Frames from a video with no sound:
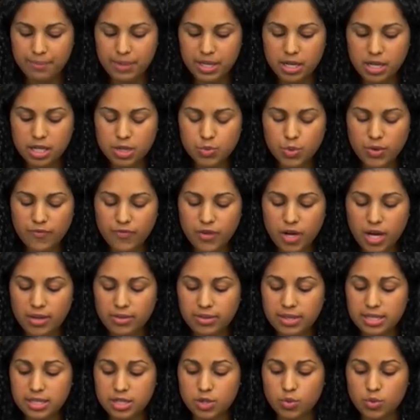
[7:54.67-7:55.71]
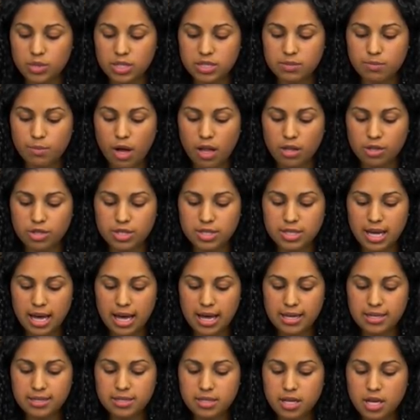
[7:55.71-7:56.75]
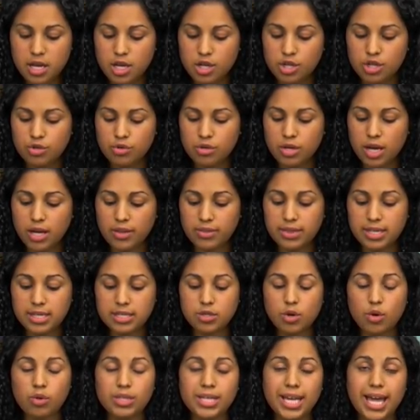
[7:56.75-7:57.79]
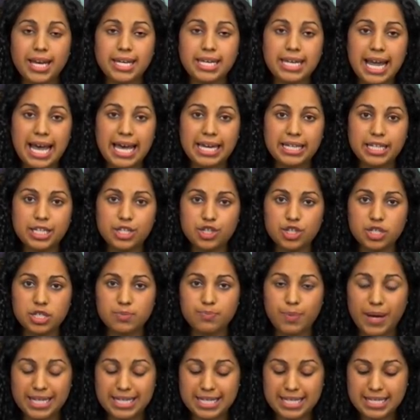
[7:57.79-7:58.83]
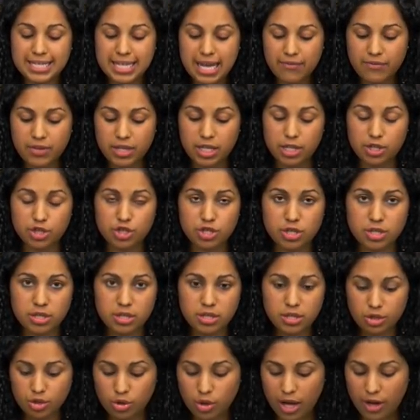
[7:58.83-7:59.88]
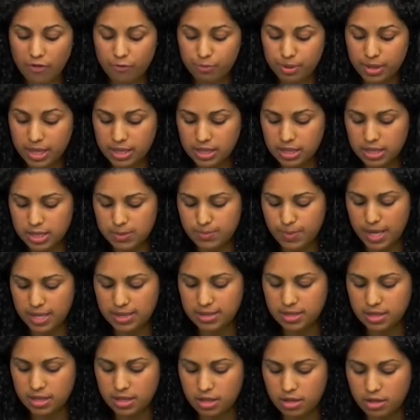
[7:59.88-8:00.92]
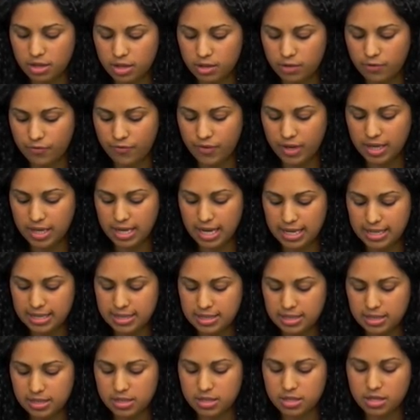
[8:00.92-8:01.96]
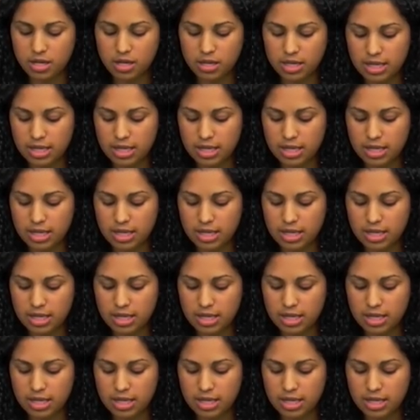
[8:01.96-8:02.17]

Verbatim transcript: because we've cut this to a smaller size, you cut this only at 9 inches by 7 inches, you'll have plenty of space in here. It'll fit nice and snug